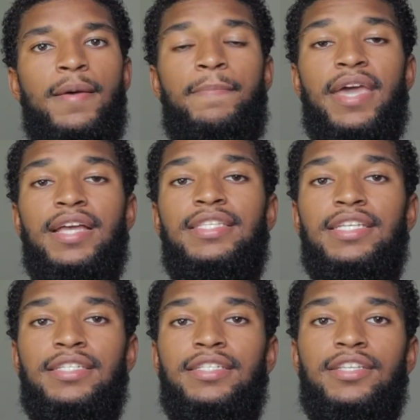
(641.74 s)
pay
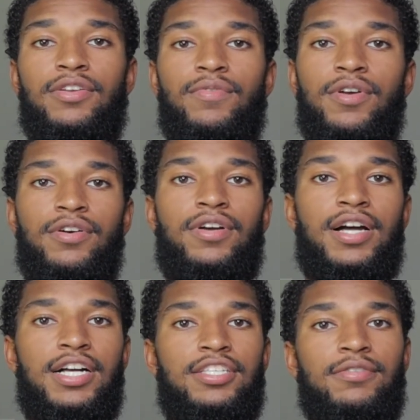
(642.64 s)
attention to the real
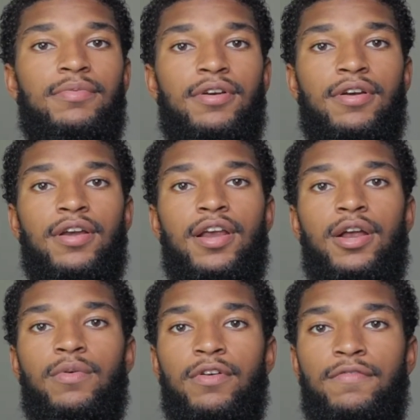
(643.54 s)
customer
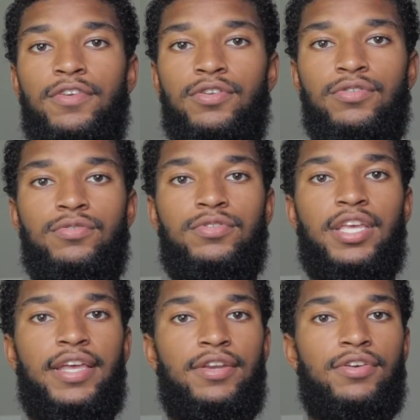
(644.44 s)
reviews
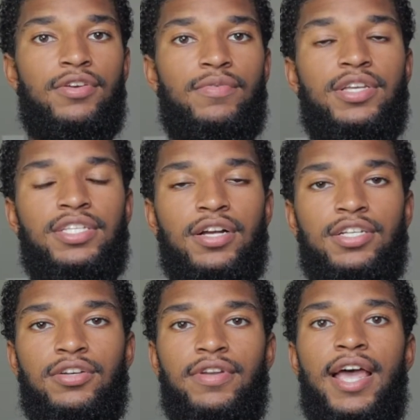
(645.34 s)
and do your
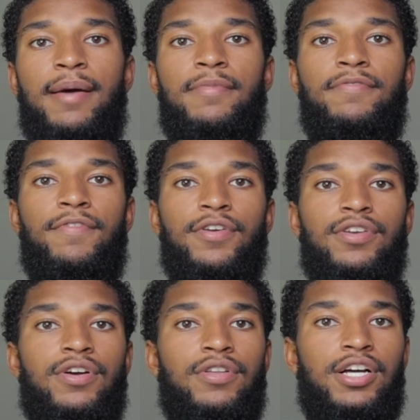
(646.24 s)
research on that before
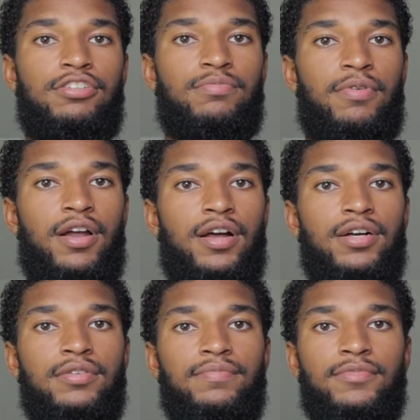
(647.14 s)
you go launch a
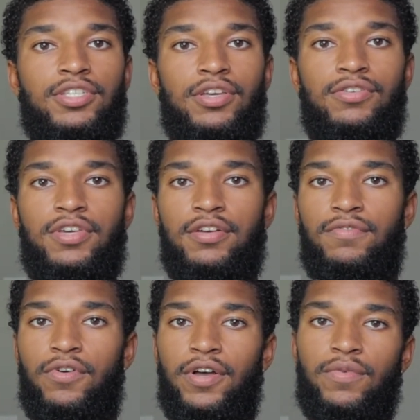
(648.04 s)
product, so you can
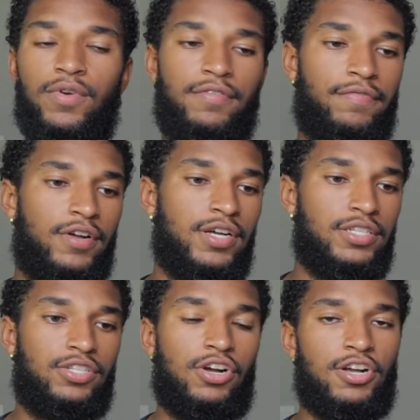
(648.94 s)
avoid
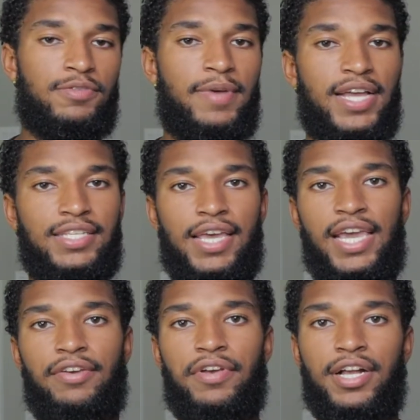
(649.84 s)
refunds, chargebacks, and
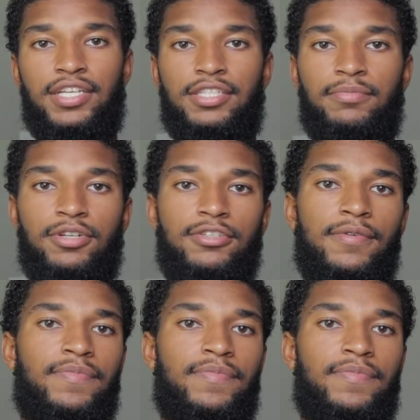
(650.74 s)
angry customers.